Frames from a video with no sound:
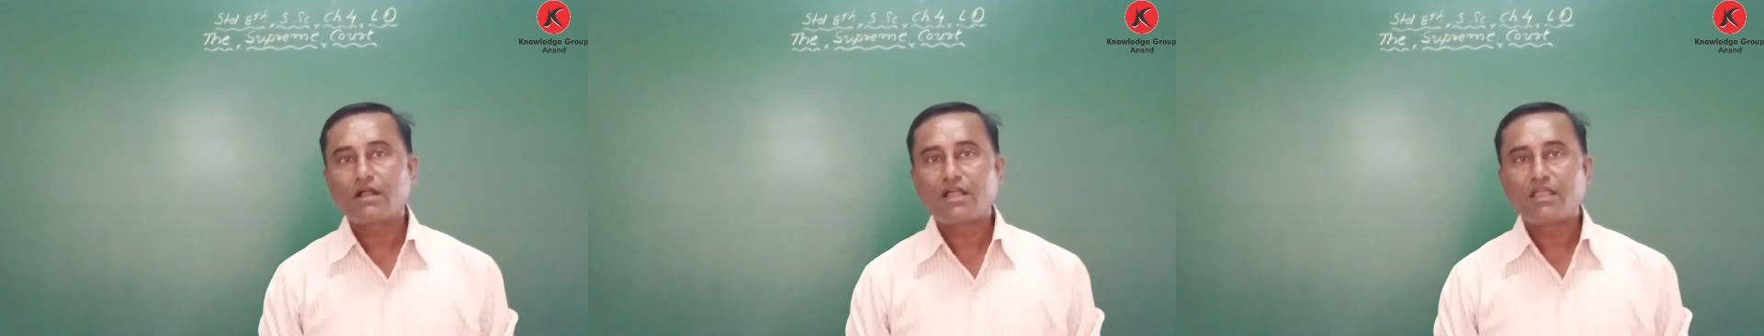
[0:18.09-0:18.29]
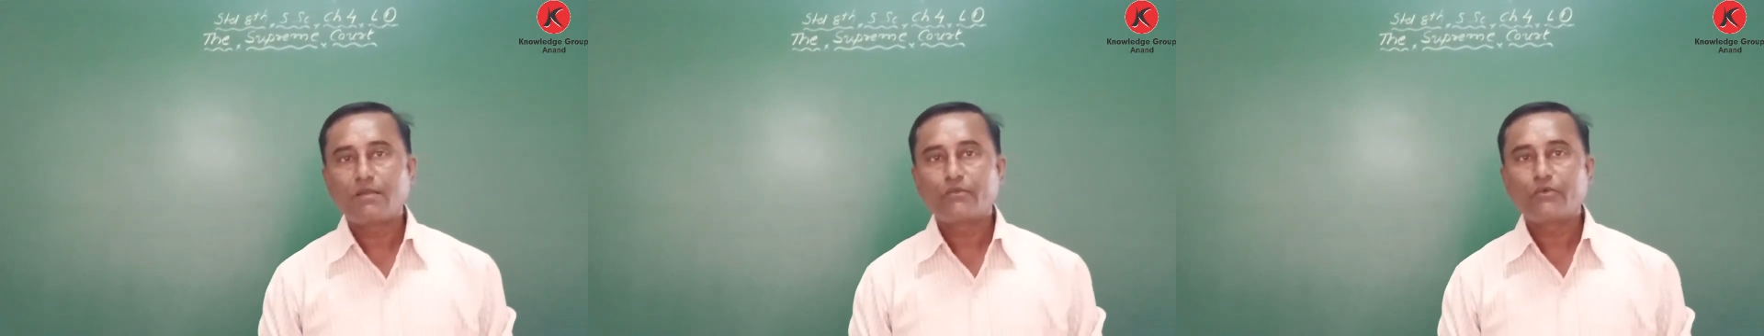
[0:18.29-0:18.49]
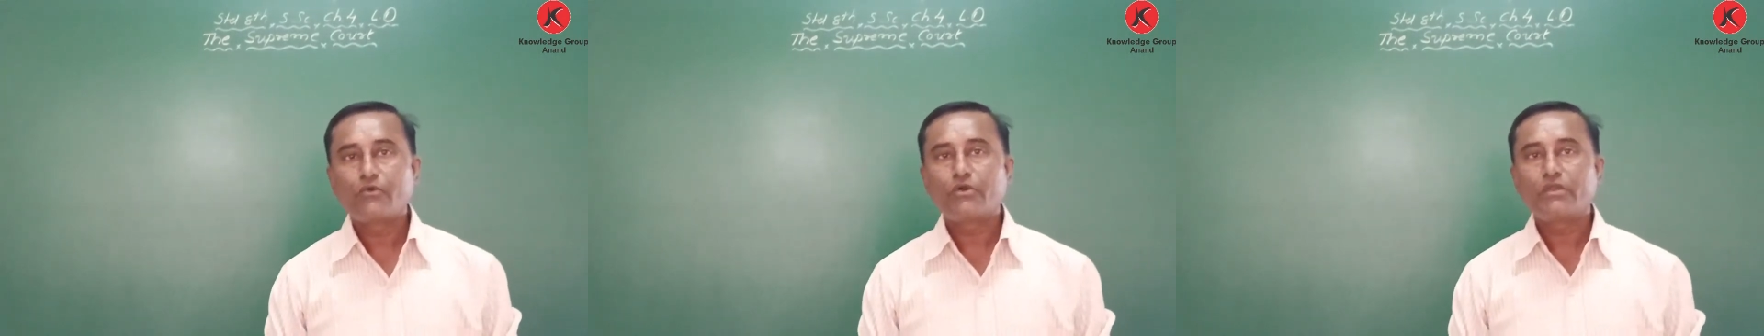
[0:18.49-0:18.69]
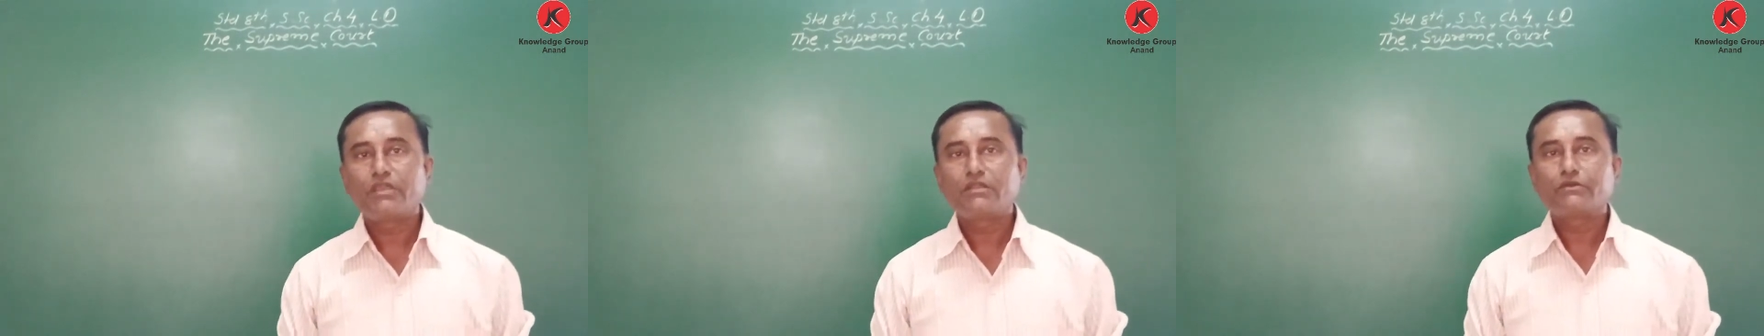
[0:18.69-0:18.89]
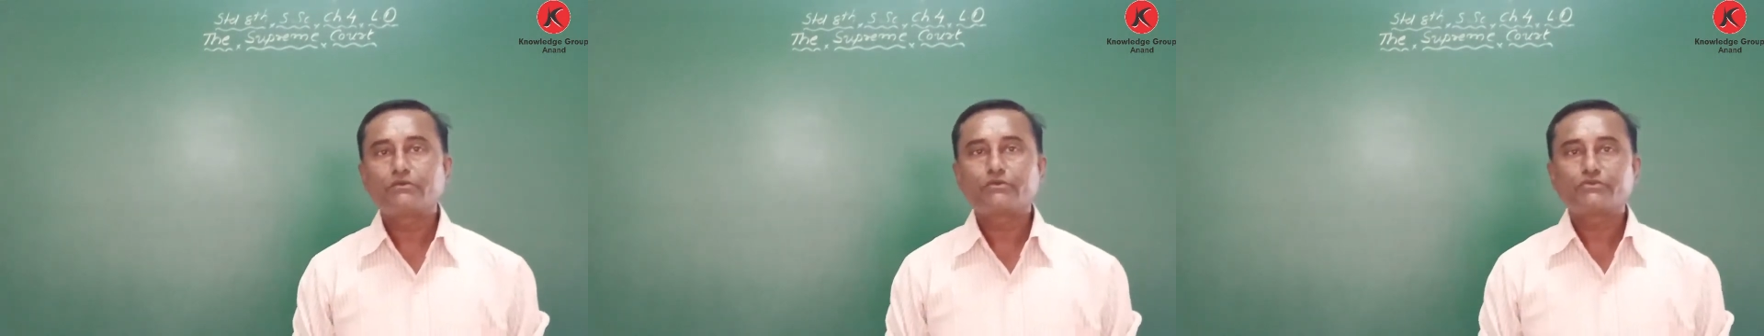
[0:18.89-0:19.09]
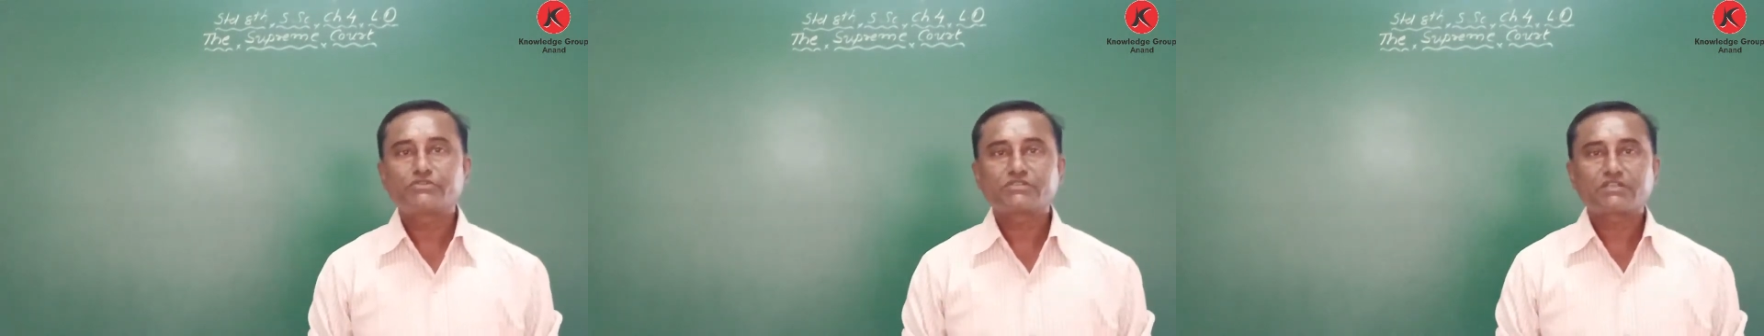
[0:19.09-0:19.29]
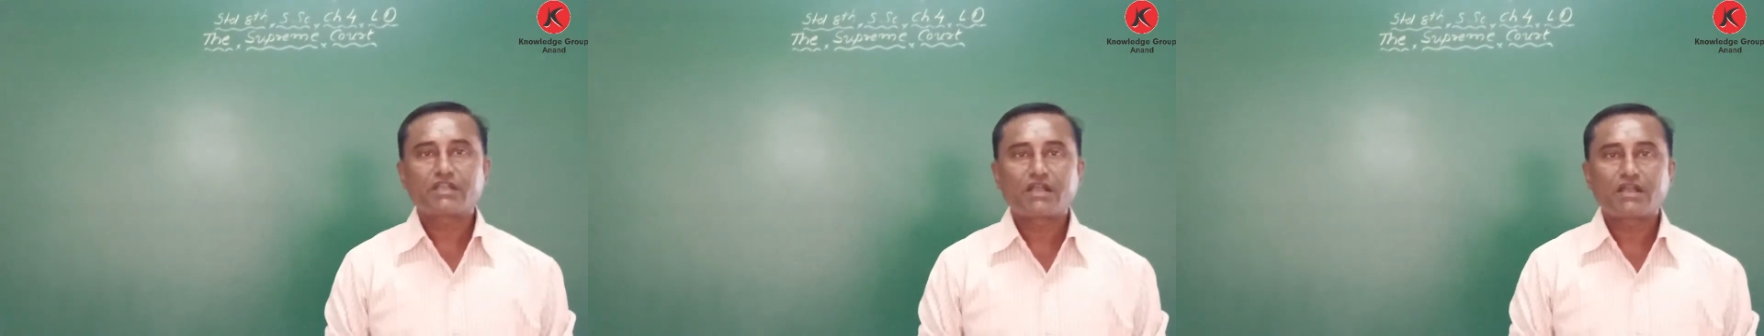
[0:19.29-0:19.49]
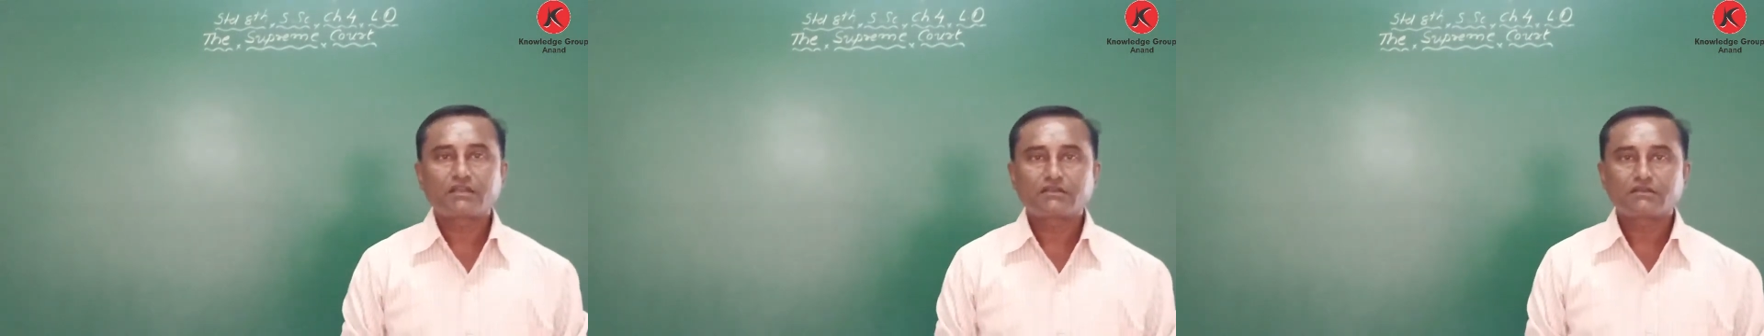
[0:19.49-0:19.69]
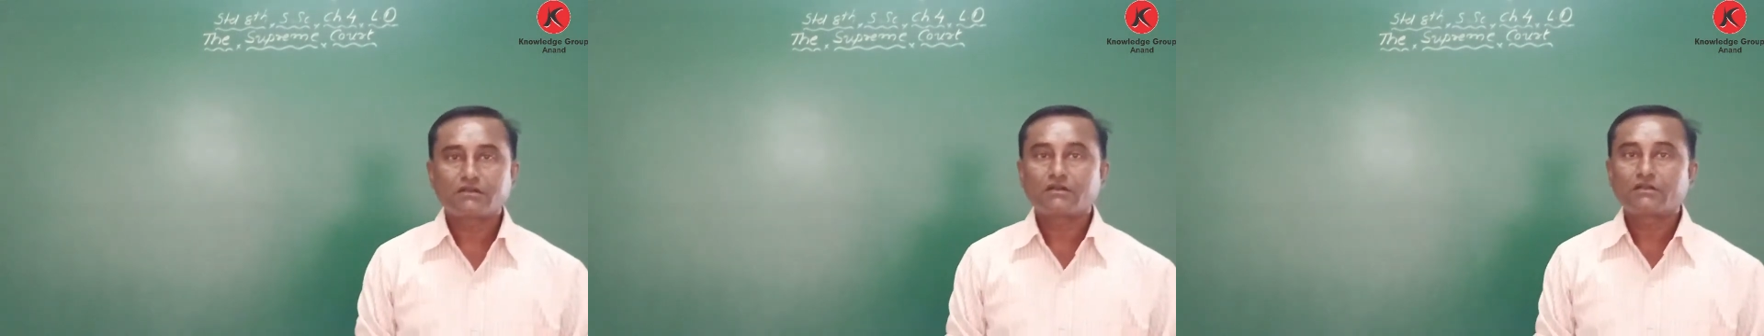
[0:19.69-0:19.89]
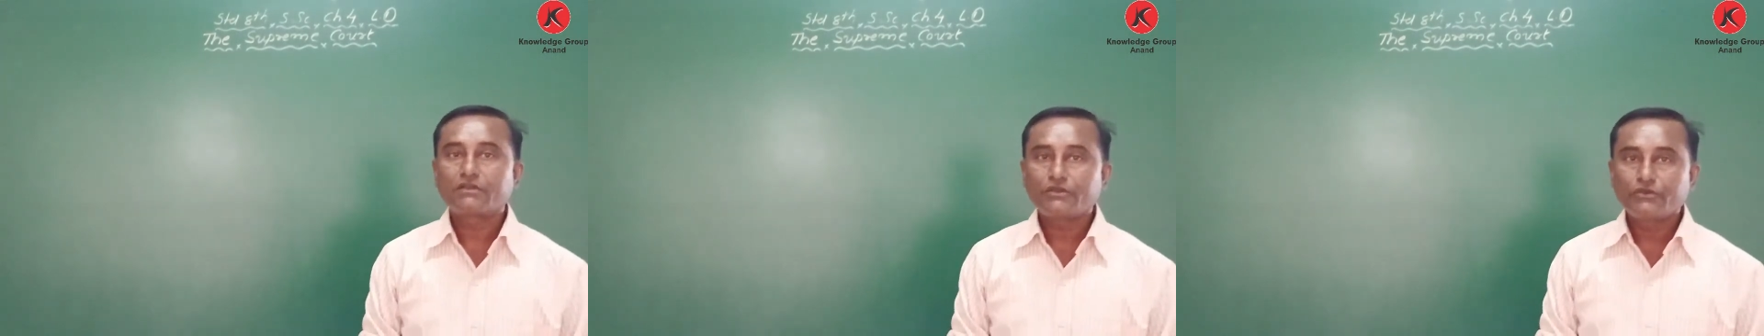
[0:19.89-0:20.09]
I am going to
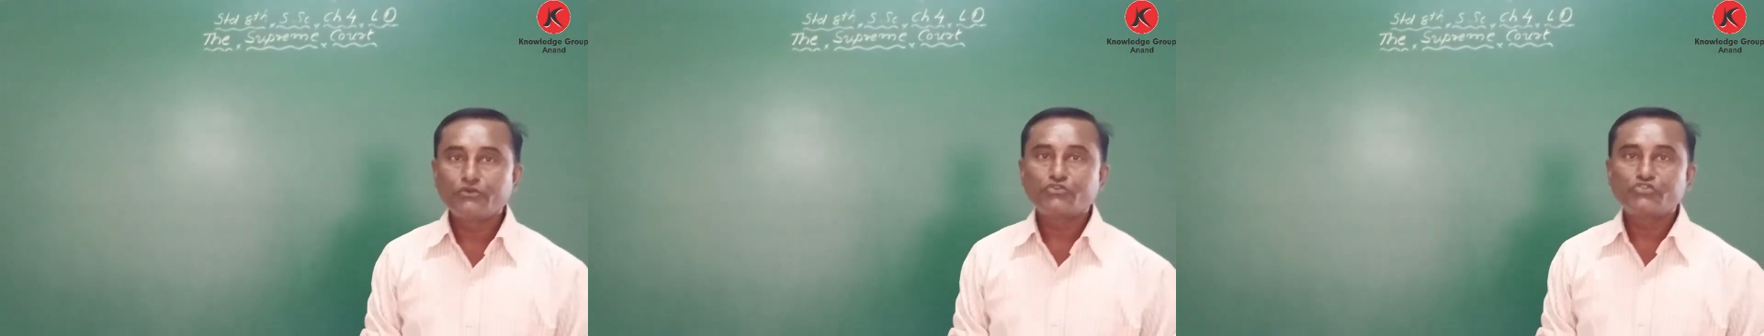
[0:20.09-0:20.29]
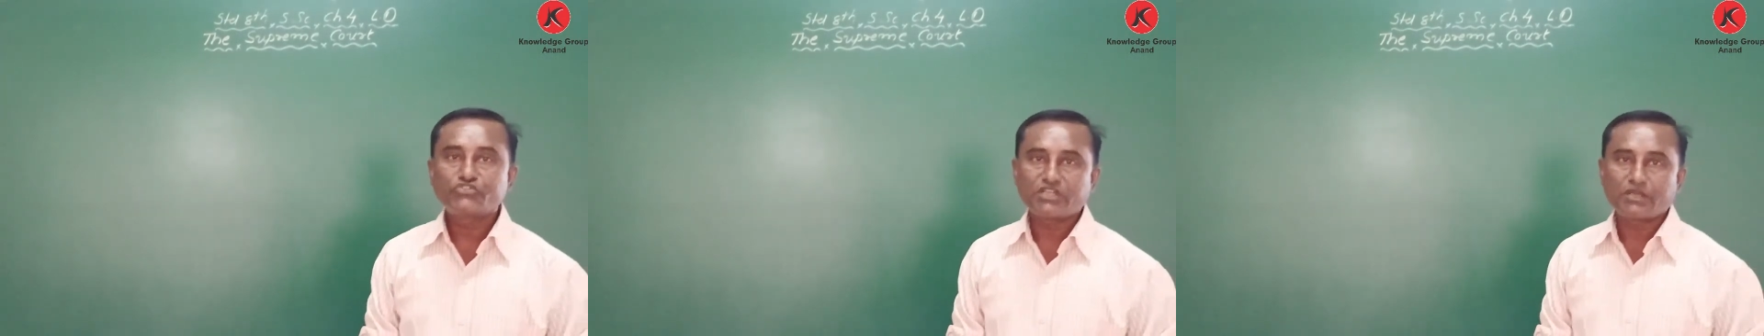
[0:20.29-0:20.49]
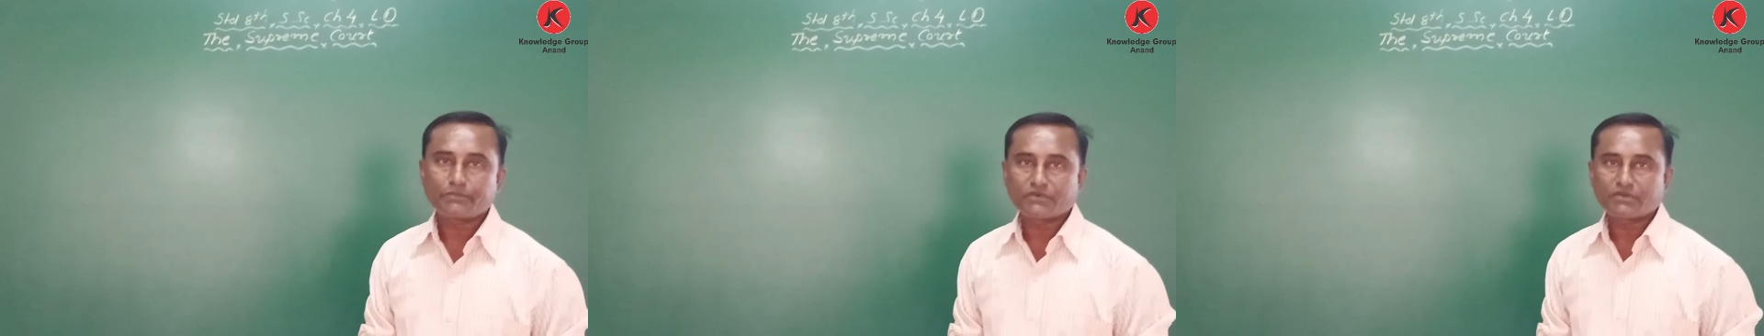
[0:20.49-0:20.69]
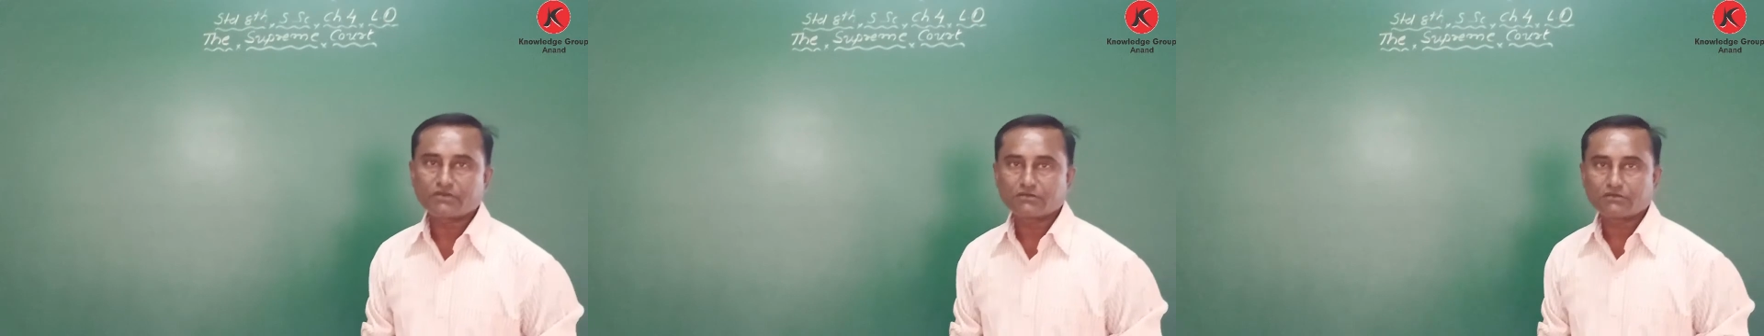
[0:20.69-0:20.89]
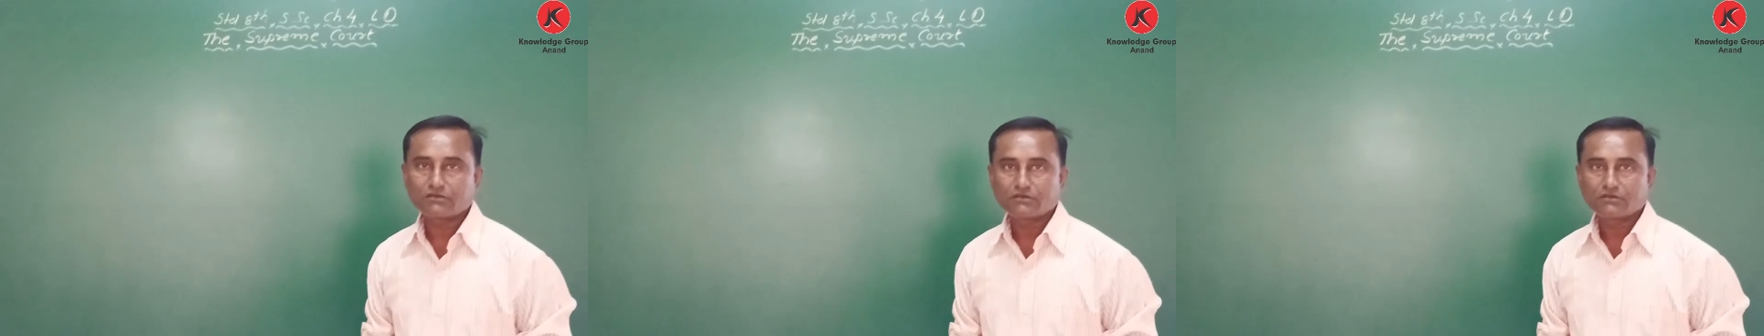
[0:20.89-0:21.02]
start a new chapter,